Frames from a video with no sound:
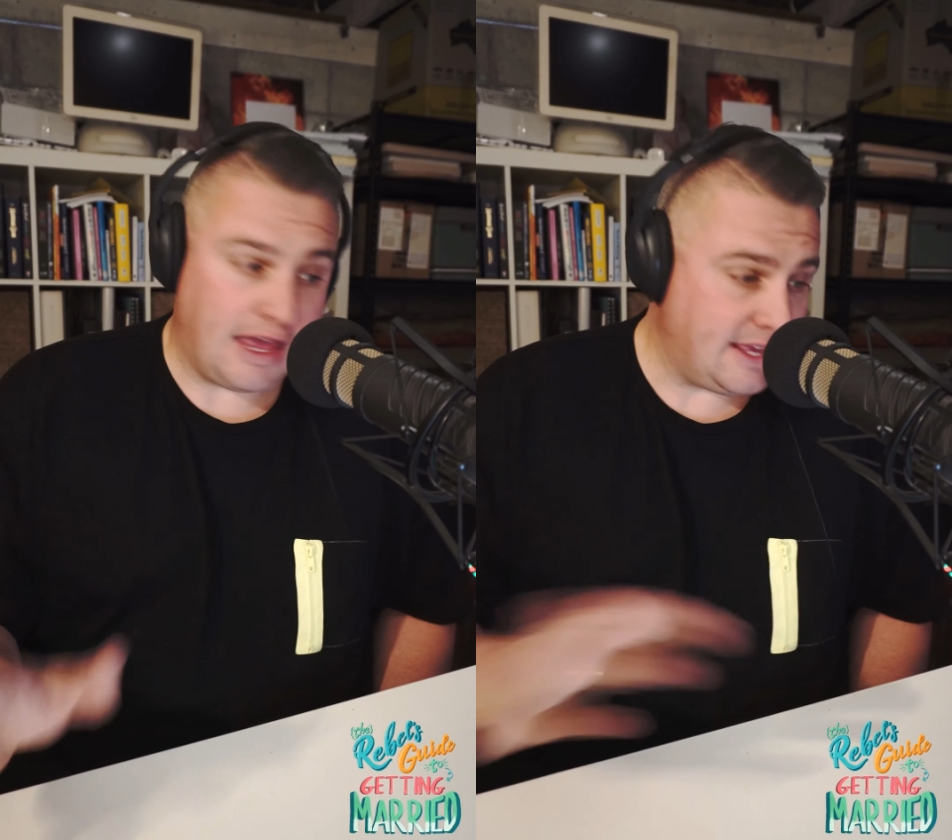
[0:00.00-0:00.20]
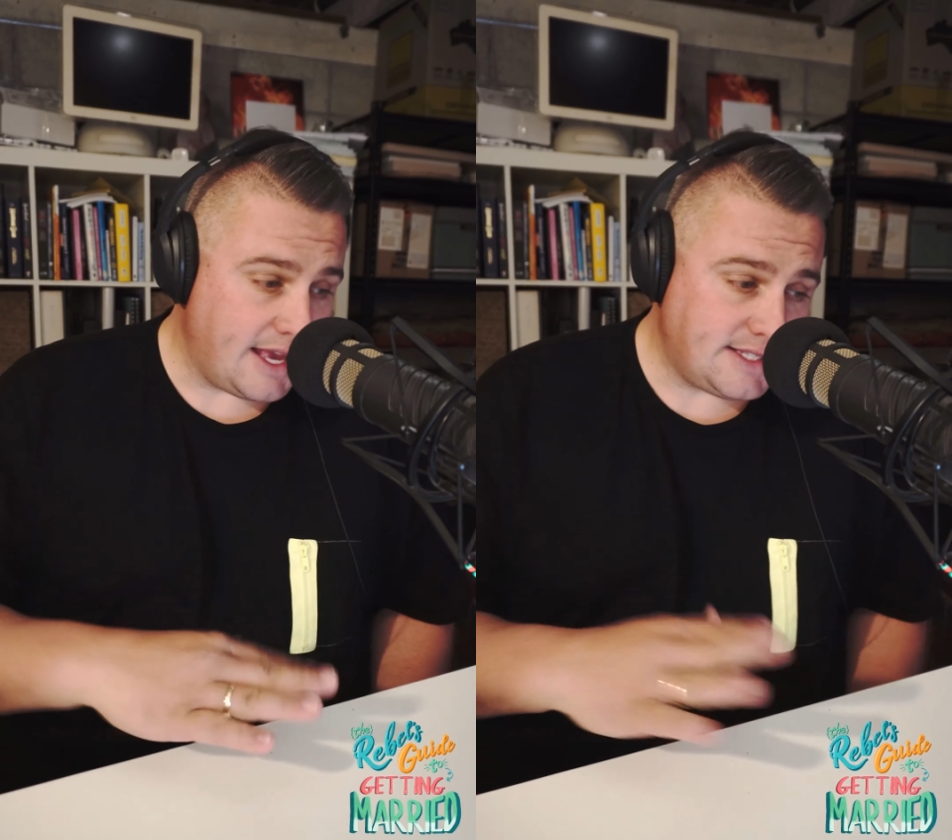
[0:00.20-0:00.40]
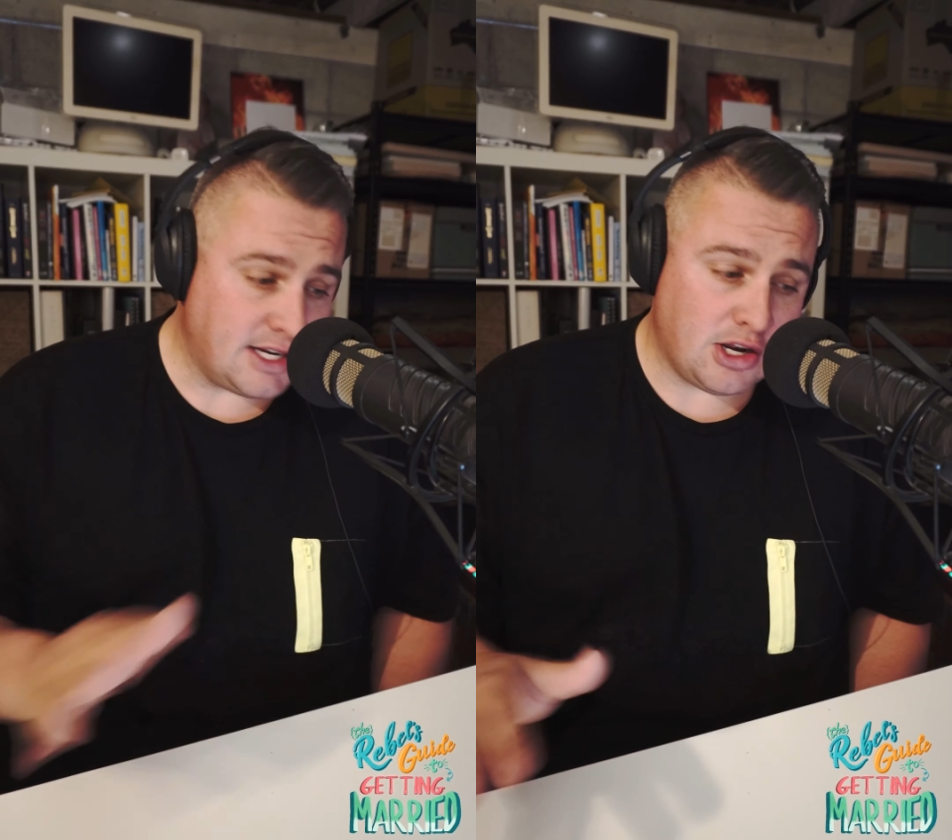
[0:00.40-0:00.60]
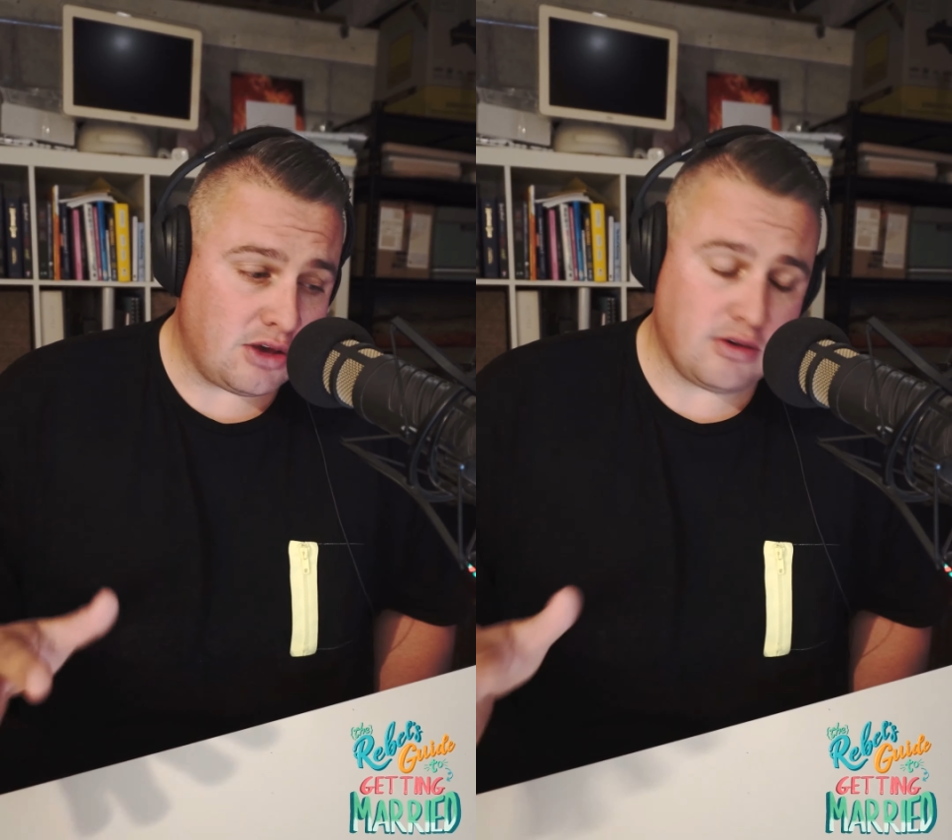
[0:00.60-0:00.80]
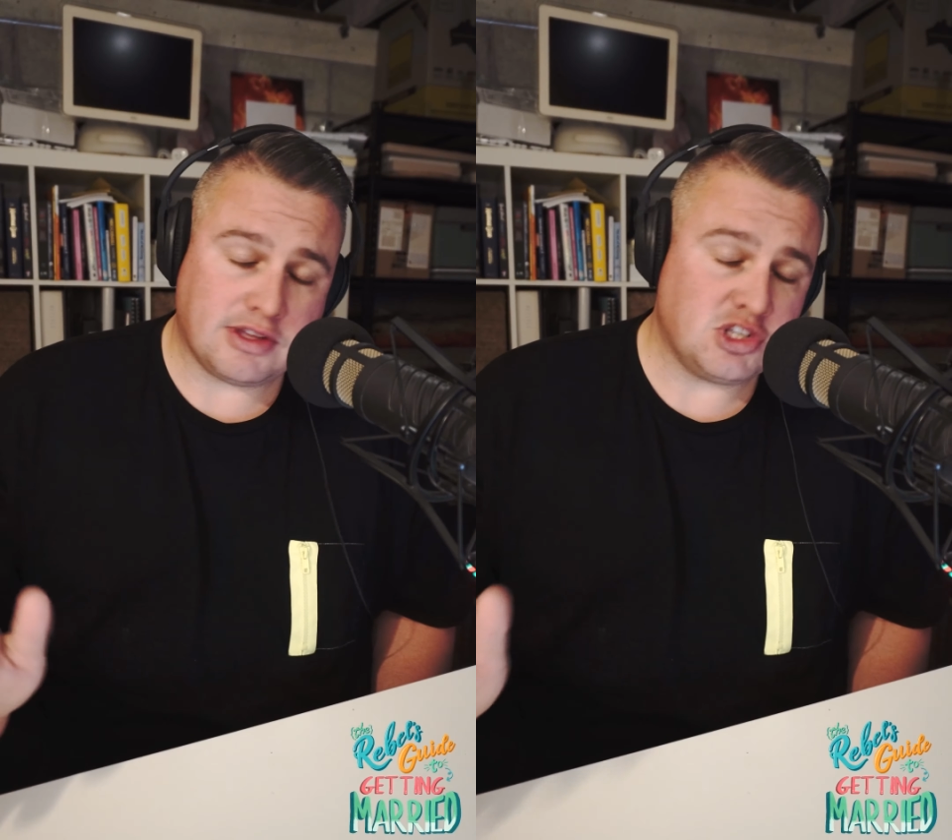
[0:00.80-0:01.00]
A yes and a
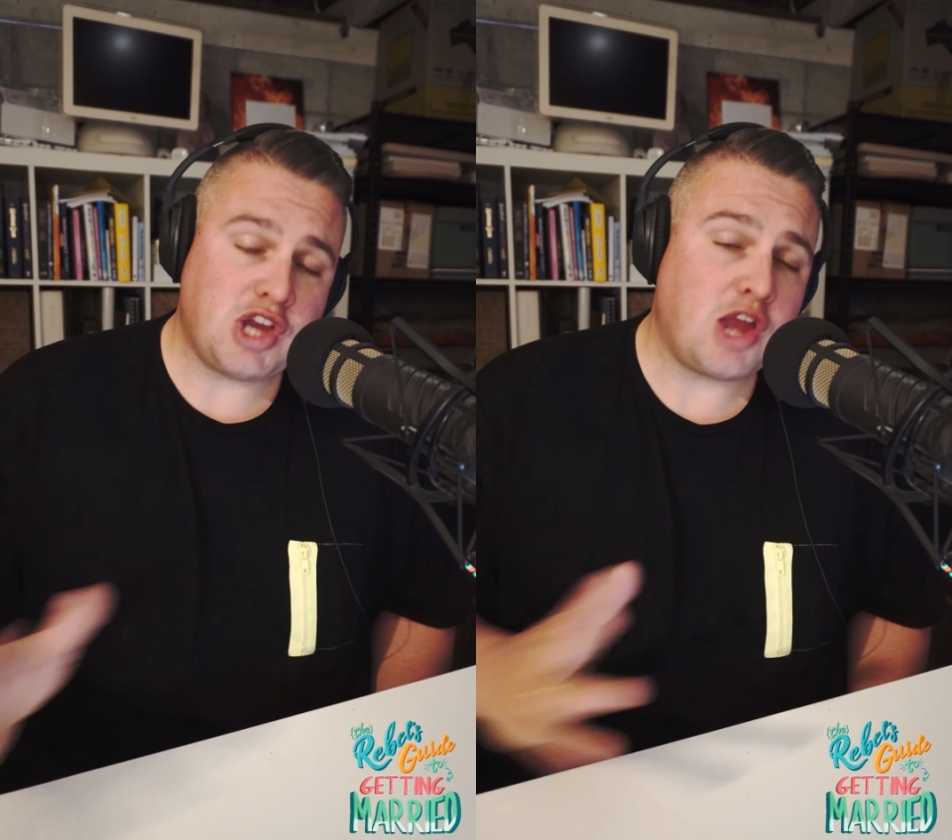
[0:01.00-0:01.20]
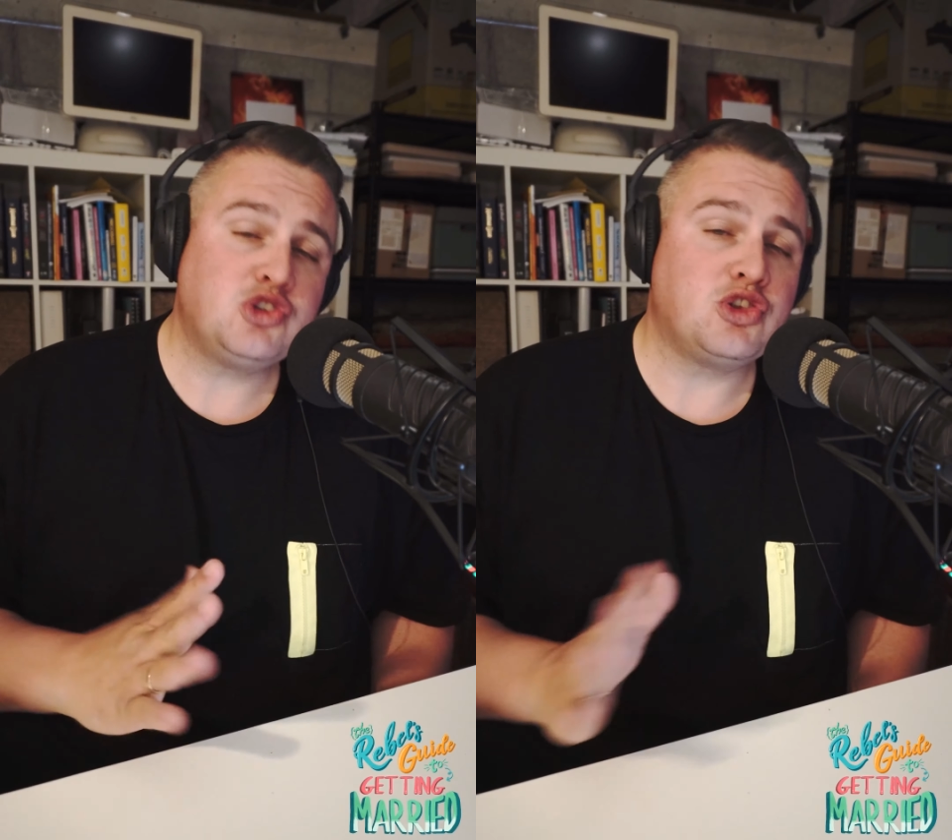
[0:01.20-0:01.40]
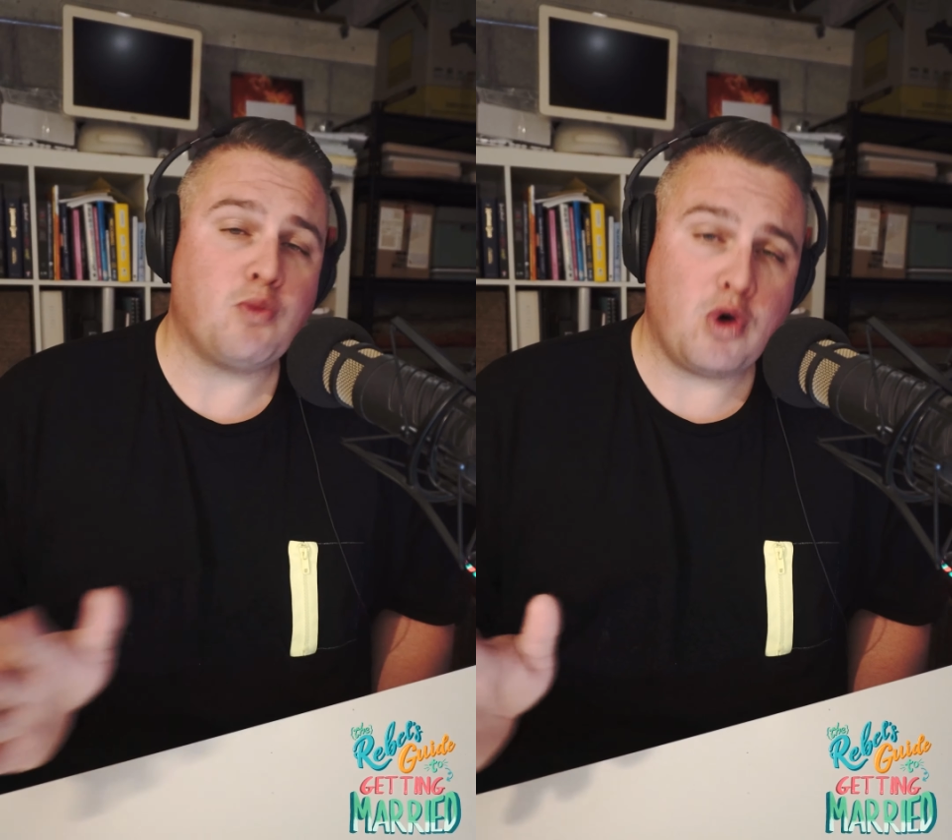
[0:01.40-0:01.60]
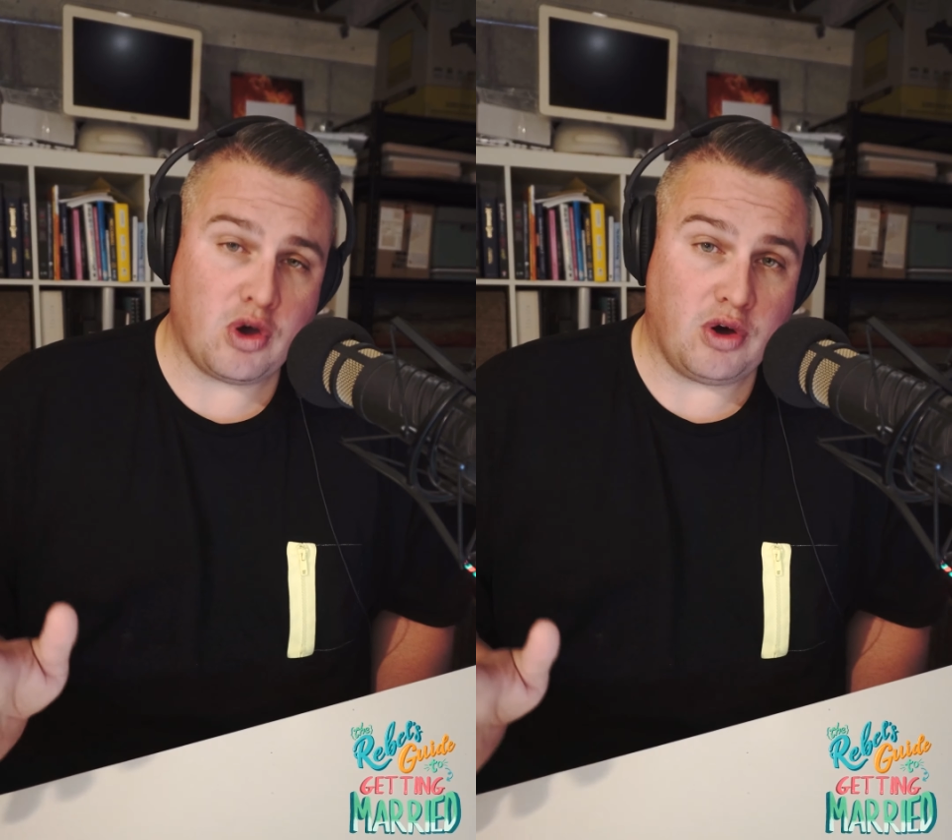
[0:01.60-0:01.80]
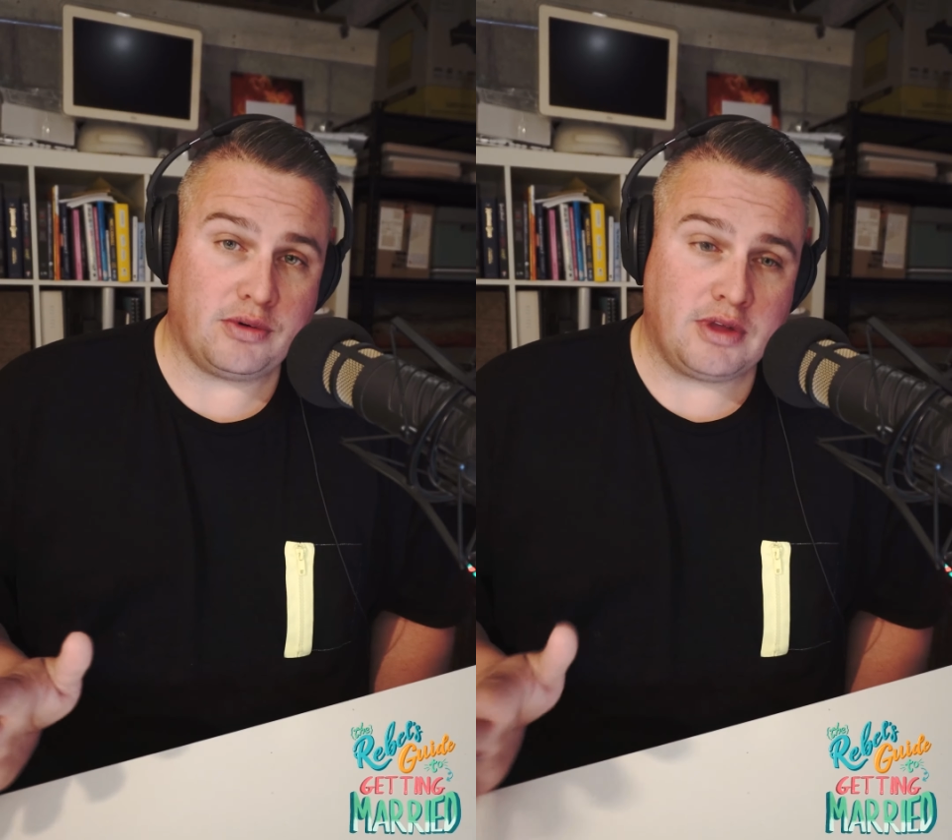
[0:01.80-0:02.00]
no can change the
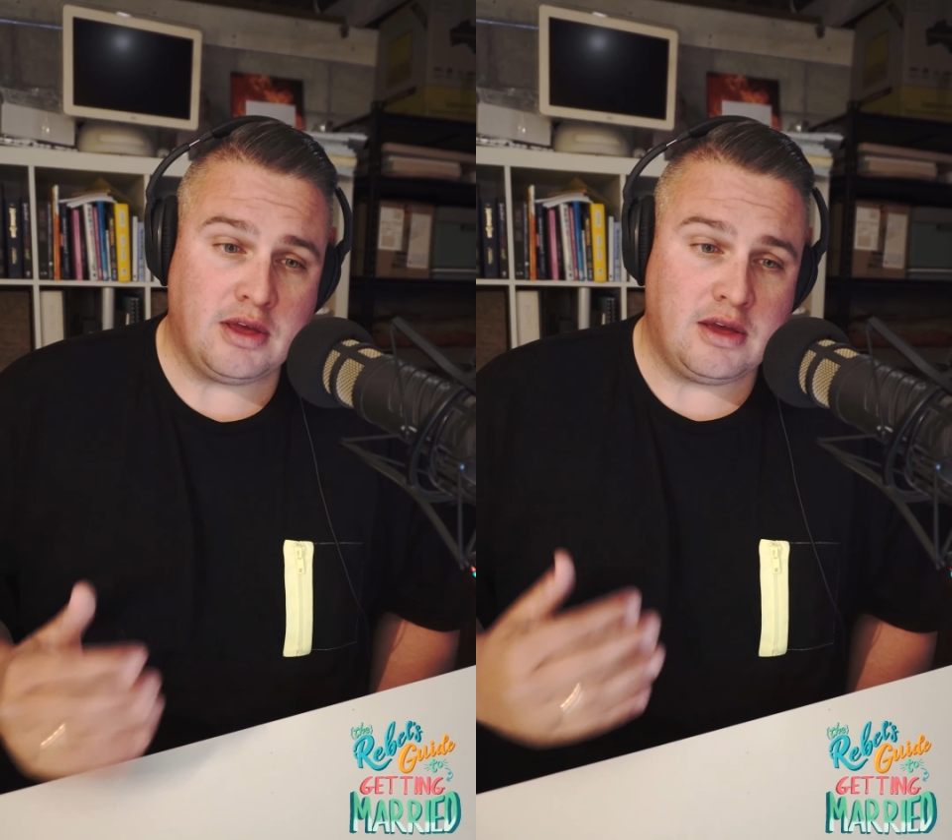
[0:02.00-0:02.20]
world.